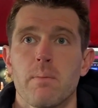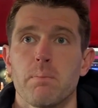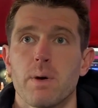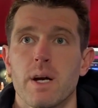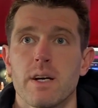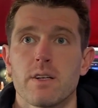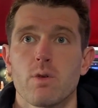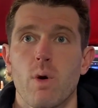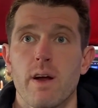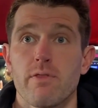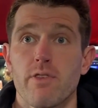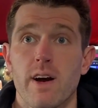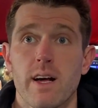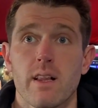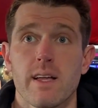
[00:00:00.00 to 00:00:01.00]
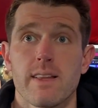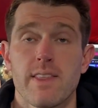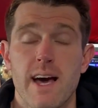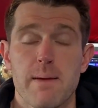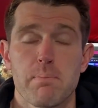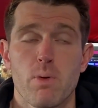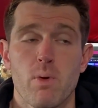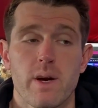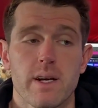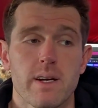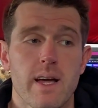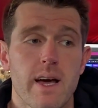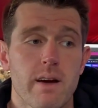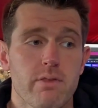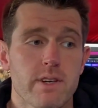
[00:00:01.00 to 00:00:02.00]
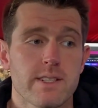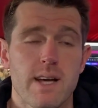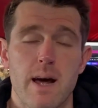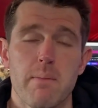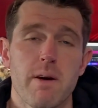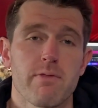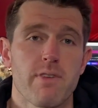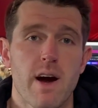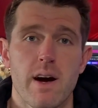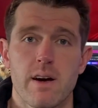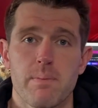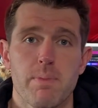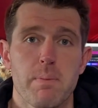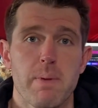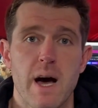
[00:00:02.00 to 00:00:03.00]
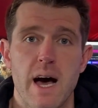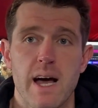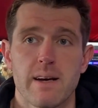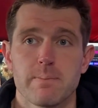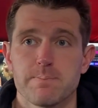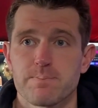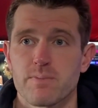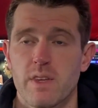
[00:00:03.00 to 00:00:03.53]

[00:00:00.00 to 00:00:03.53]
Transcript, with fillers: But quite frankly, at that point, every time I fired up the bot,